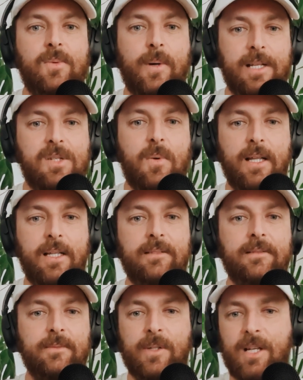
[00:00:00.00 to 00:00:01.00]
2020.
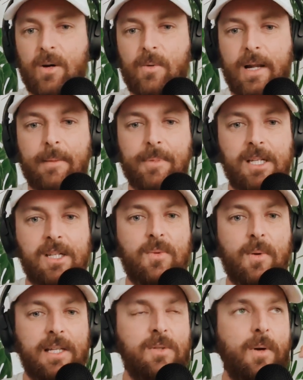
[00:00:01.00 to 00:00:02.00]
We know what happened in
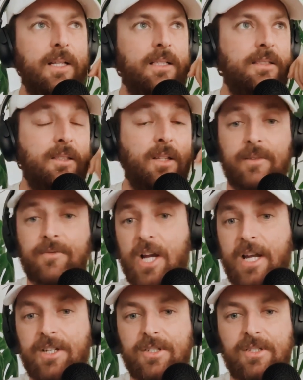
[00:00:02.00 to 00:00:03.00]
2020. A lot of
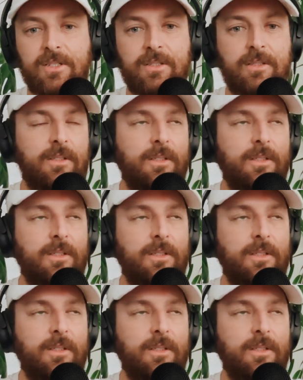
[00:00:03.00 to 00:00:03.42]
changes.